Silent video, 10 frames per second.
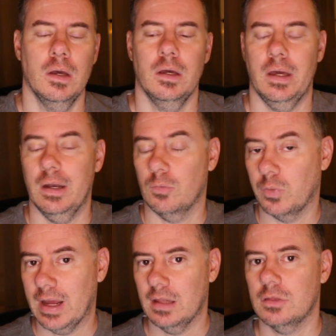And it
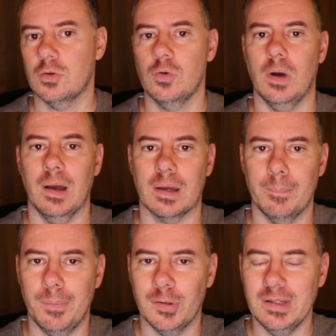ran through a
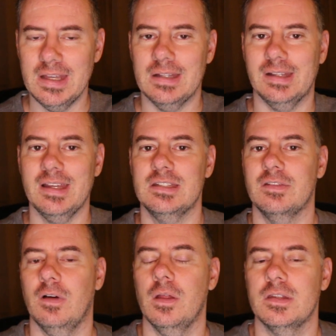complete list
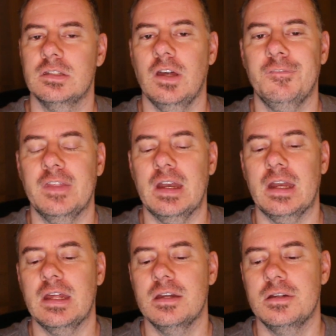of all the stuff that I
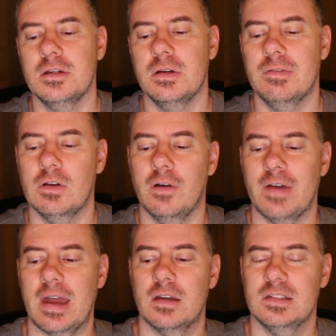need to do, even though I've
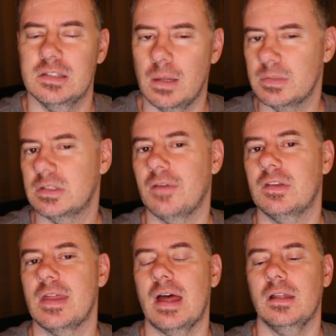added some stuff
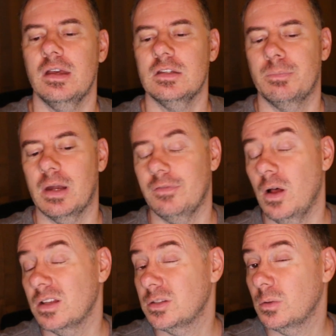to that list. But I've
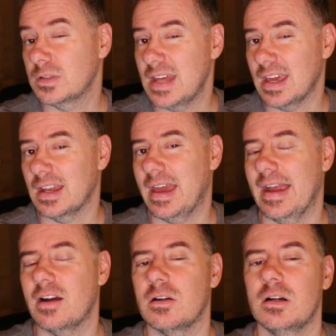also taken
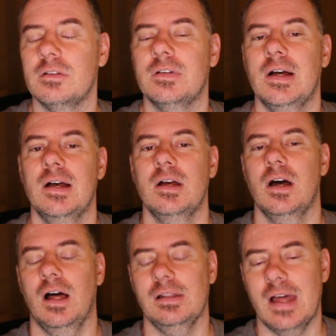care of
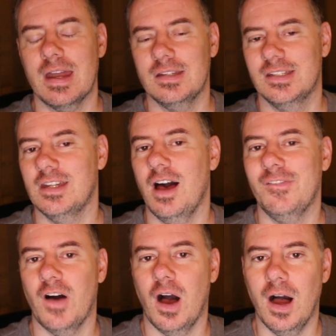a lot of
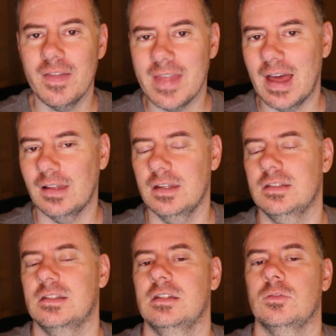stuff on that
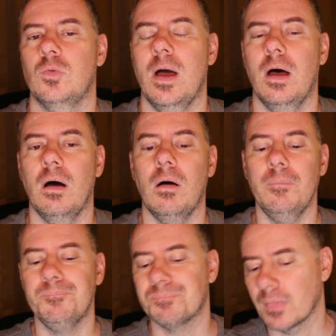list as
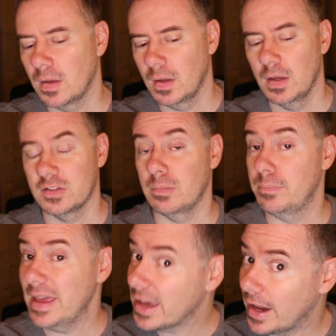well. Some
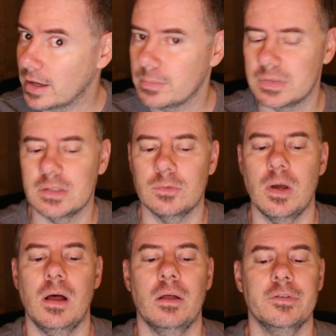big items as
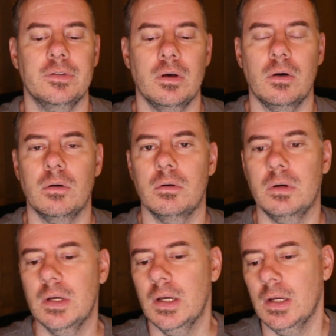well.
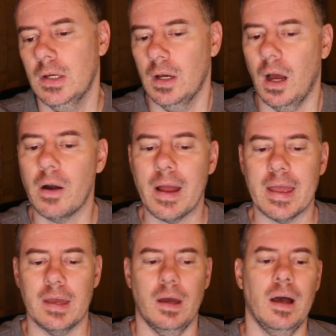So, all right.